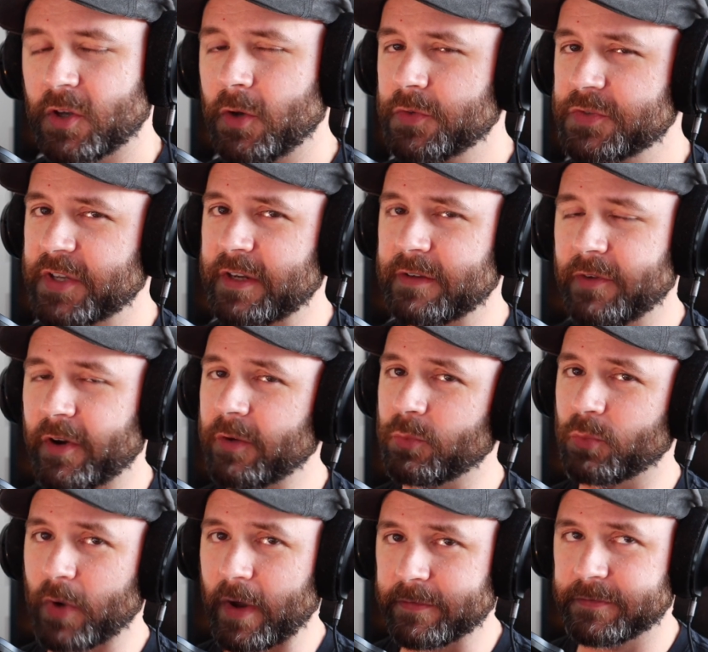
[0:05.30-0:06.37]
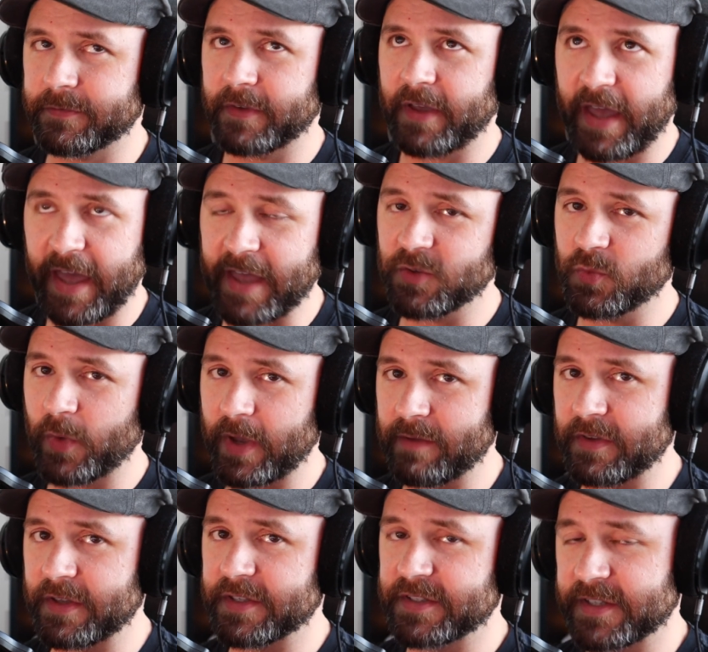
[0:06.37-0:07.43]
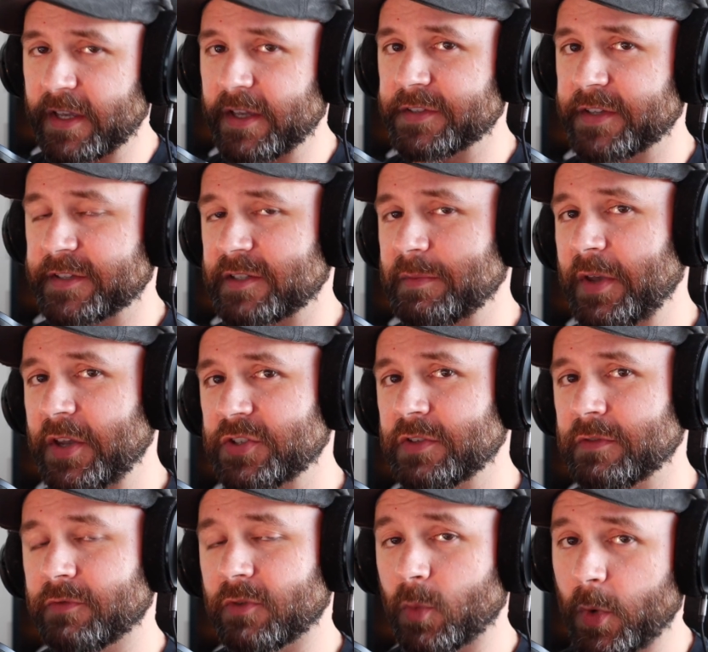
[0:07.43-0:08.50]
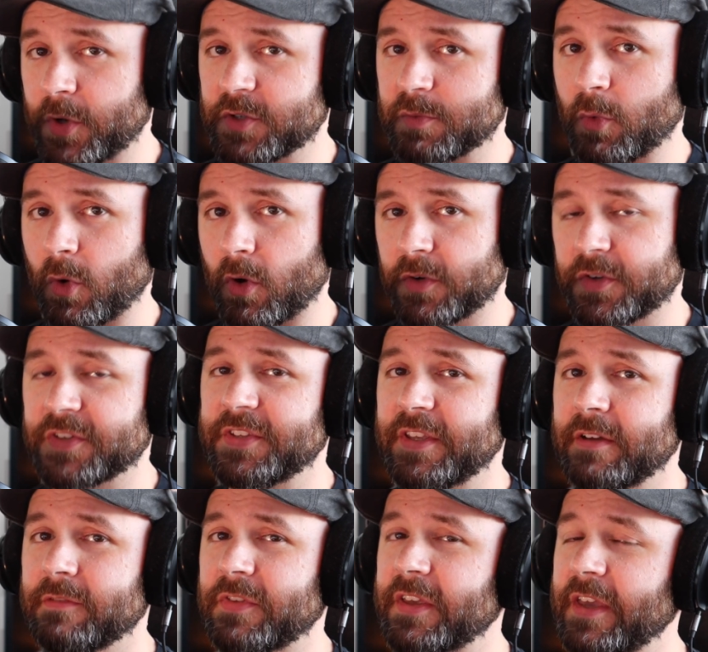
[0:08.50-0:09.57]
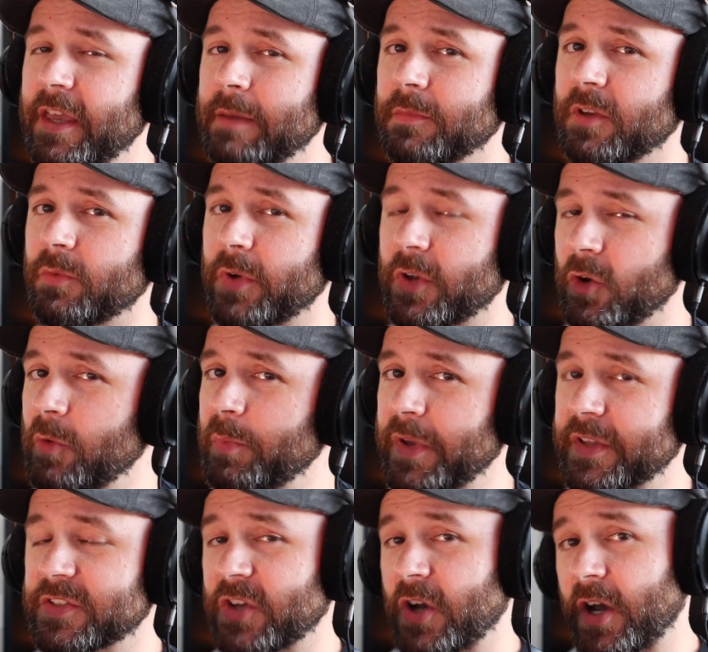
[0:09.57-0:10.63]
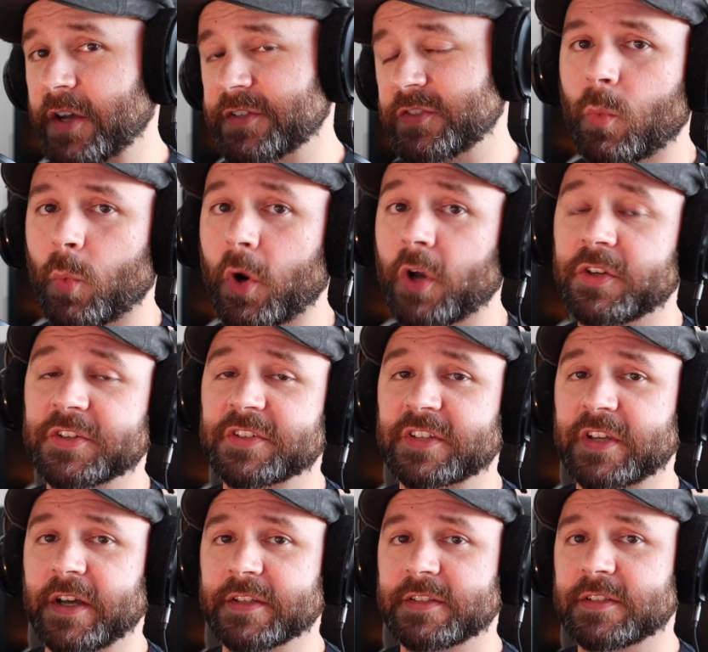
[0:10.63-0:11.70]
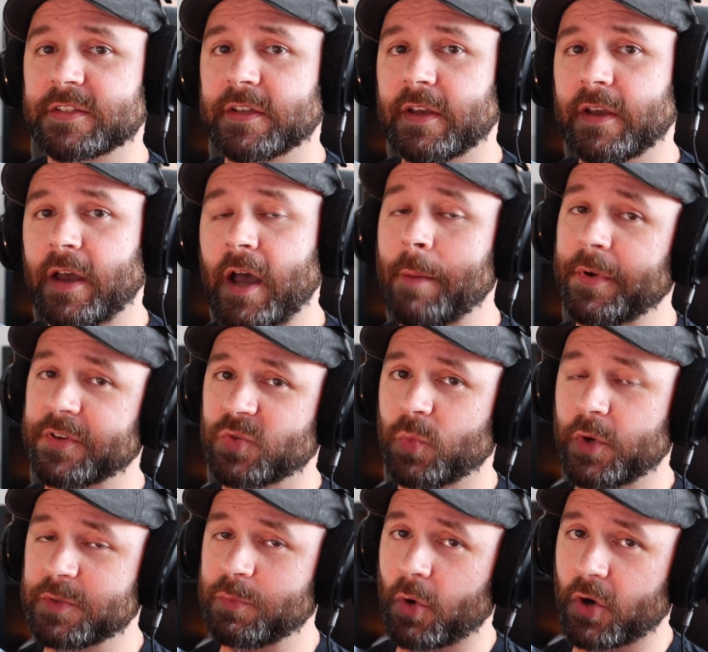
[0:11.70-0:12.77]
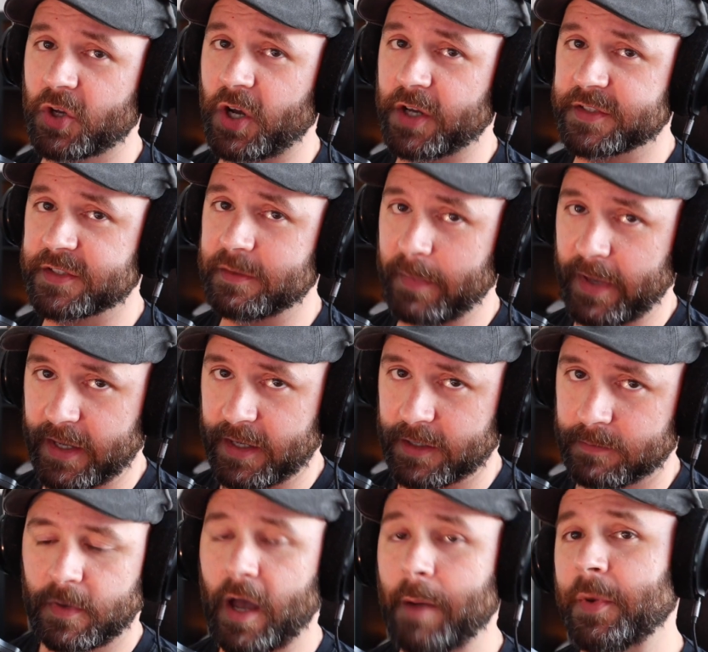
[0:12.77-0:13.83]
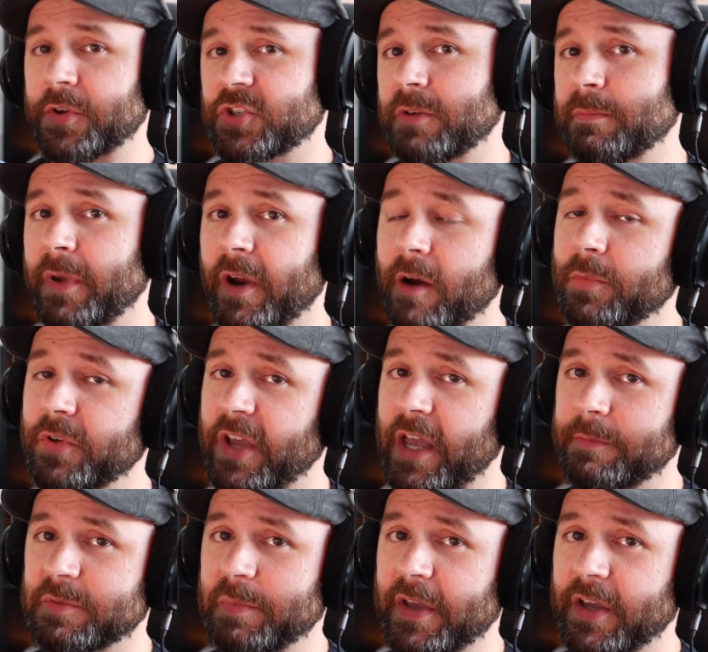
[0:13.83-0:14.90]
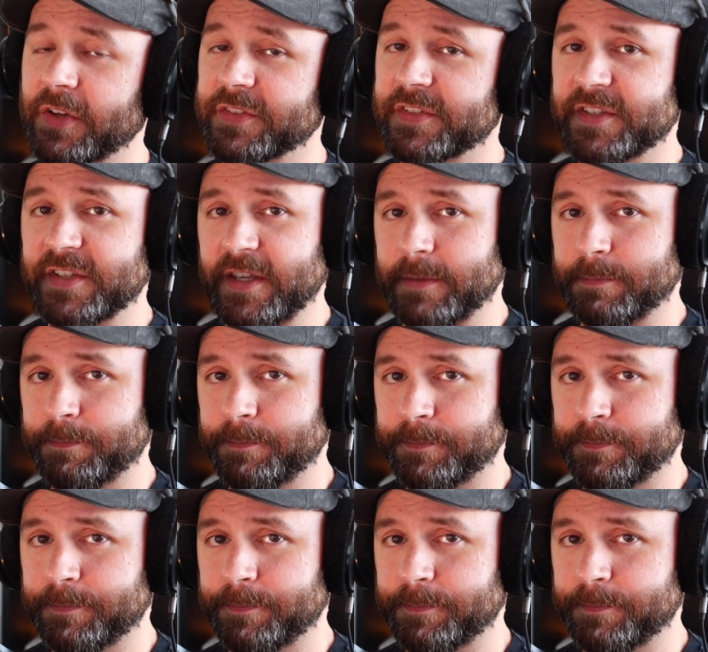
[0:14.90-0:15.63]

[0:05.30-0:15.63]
goal is to get a very rough, hand-wavy sales estimation for Witchmore to see if the game can recoup its costs. We're going to discuss how much Witchmore costs to make, how much comparable games make on Steam.